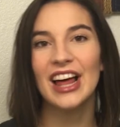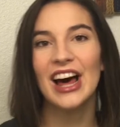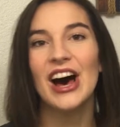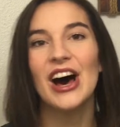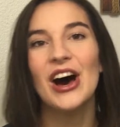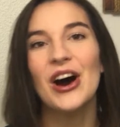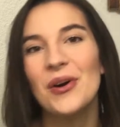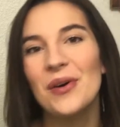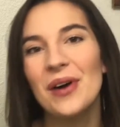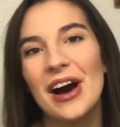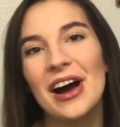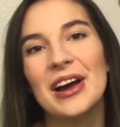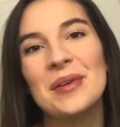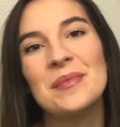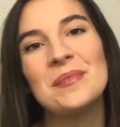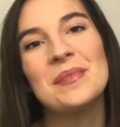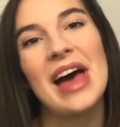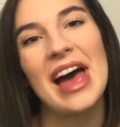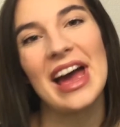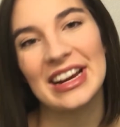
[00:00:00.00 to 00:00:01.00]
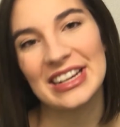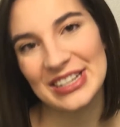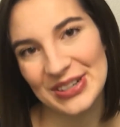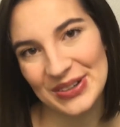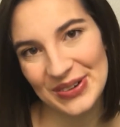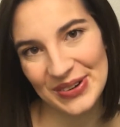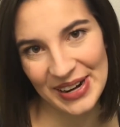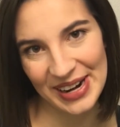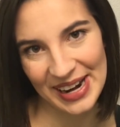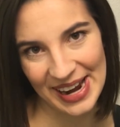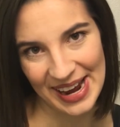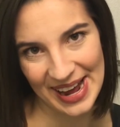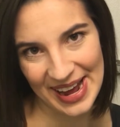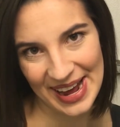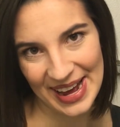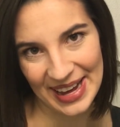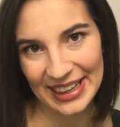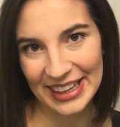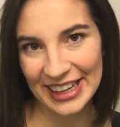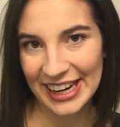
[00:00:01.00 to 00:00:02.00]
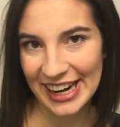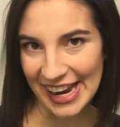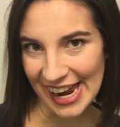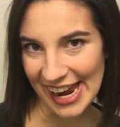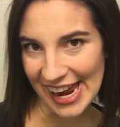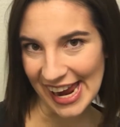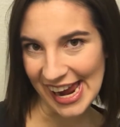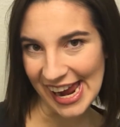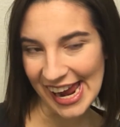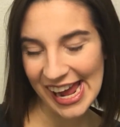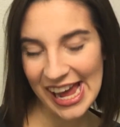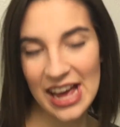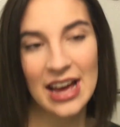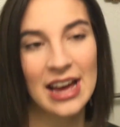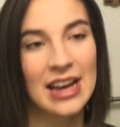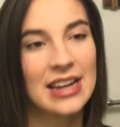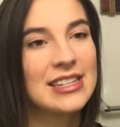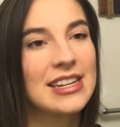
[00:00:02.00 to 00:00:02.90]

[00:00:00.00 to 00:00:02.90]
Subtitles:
Hello, welcome back to reality.